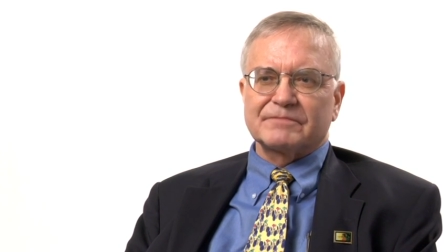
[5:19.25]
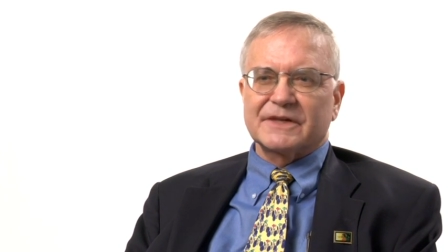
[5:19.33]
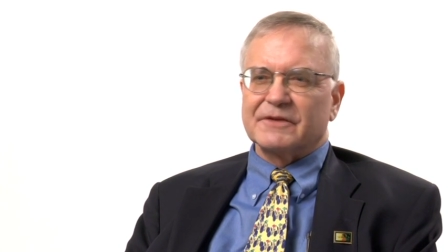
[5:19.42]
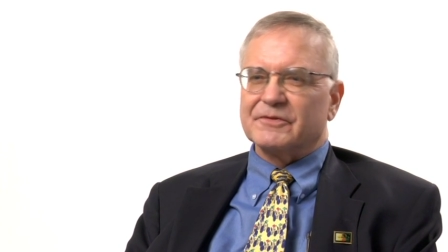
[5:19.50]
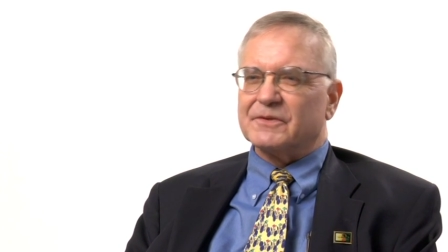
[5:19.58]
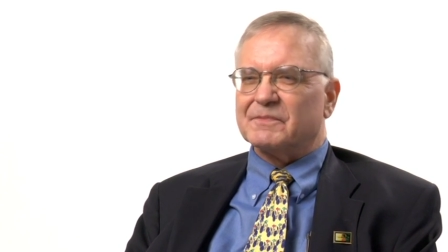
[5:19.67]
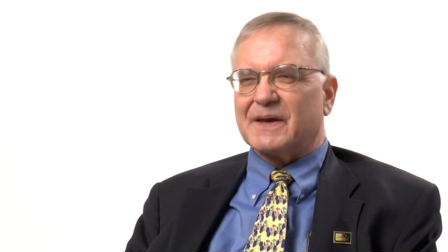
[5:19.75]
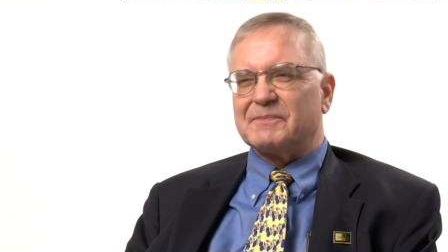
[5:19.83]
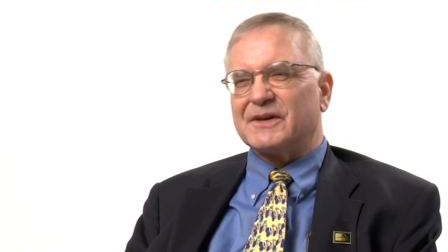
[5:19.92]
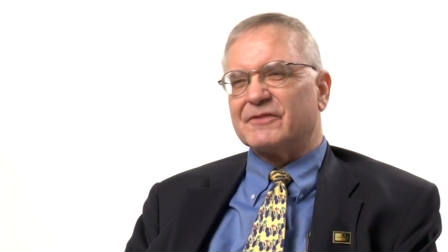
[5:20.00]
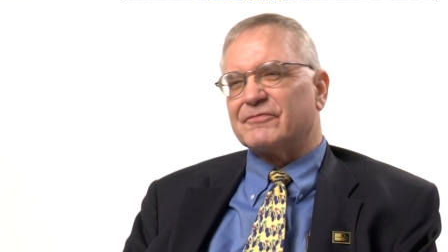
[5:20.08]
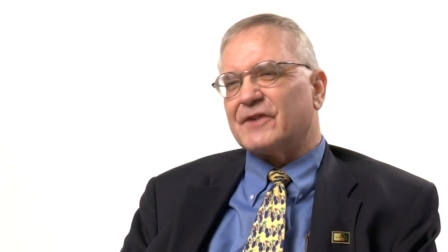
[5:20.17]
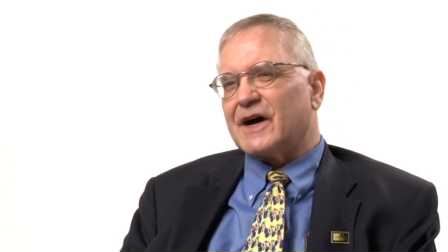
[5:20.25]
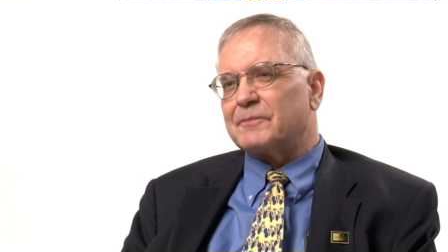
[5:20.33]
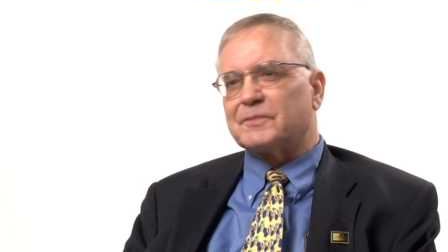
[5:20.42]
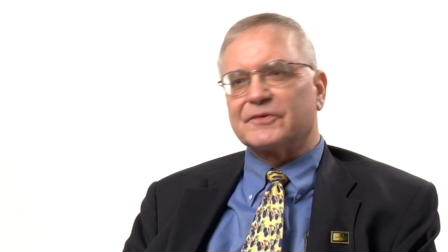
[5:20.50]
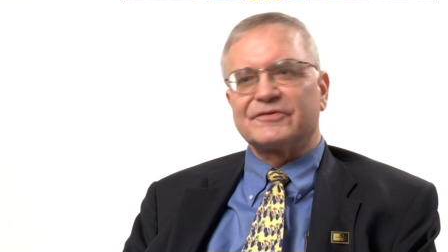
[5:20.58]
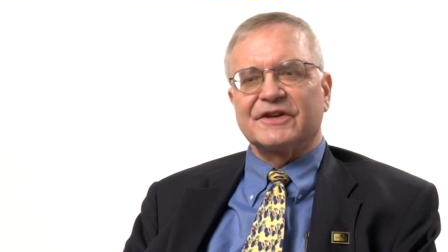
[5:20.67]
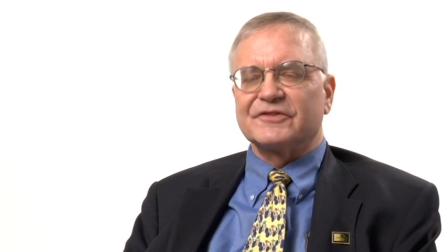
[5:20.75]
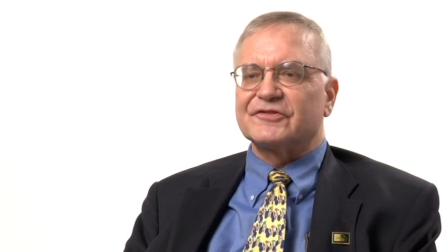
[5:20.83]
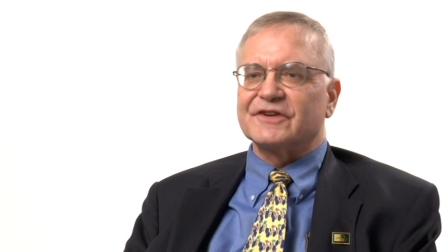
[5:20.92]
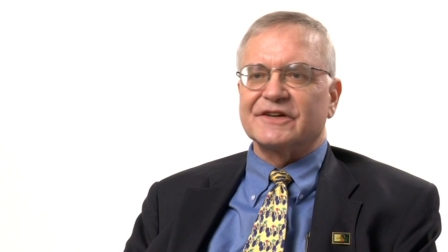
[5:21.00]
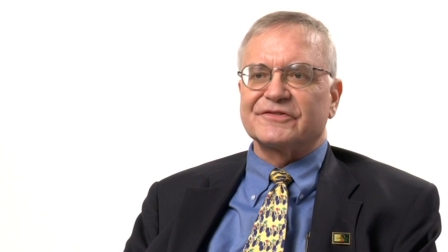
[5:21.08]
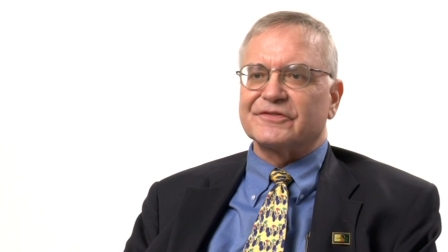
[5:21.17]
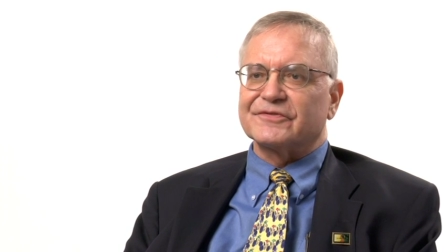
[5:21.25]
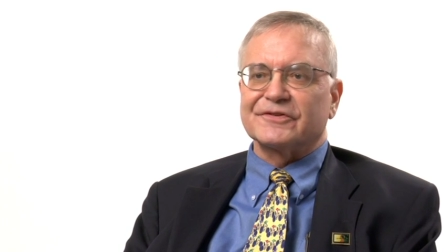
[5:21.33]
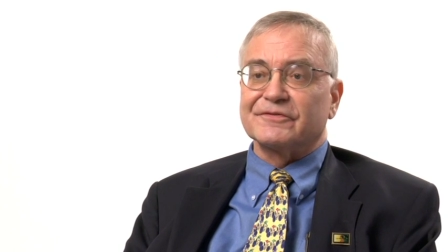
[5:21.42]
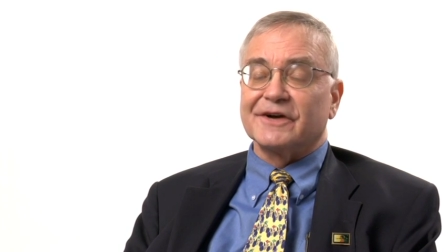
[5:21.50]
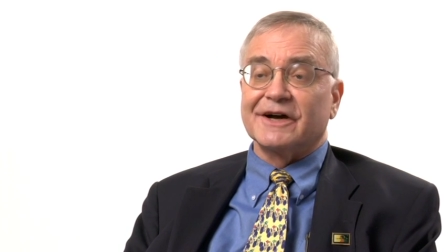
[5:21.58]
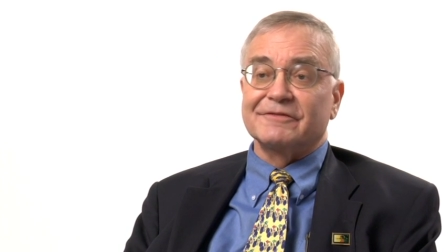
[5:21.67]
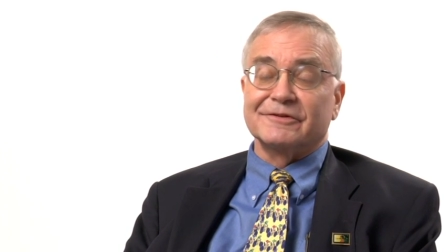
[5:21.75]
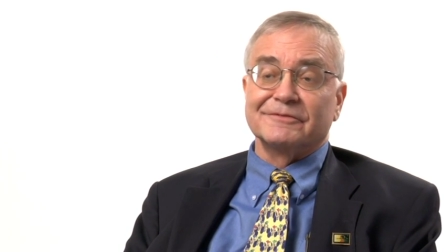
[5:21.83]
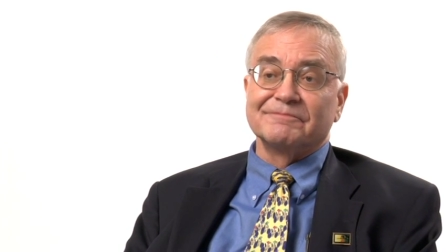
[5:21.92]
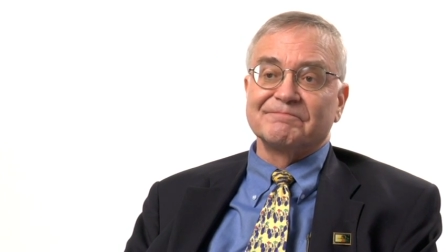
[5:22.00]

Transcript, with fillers: given maybe a 5% chance of survival.